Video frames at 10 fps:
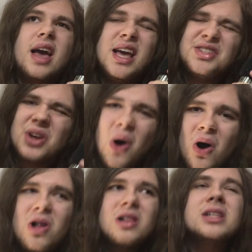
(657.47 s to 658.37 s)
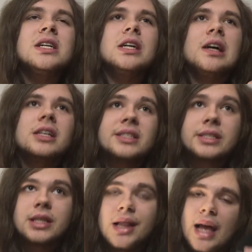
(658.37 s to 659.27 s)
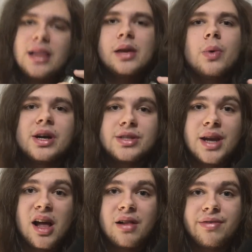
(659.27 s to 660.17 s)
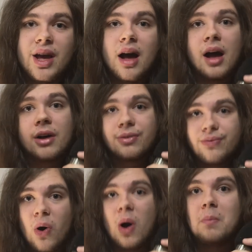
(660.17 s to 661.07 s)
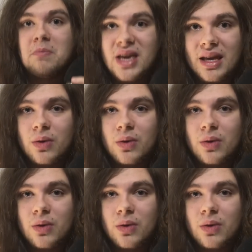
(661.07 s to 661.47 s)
it's all slightly worse than ALVR for me.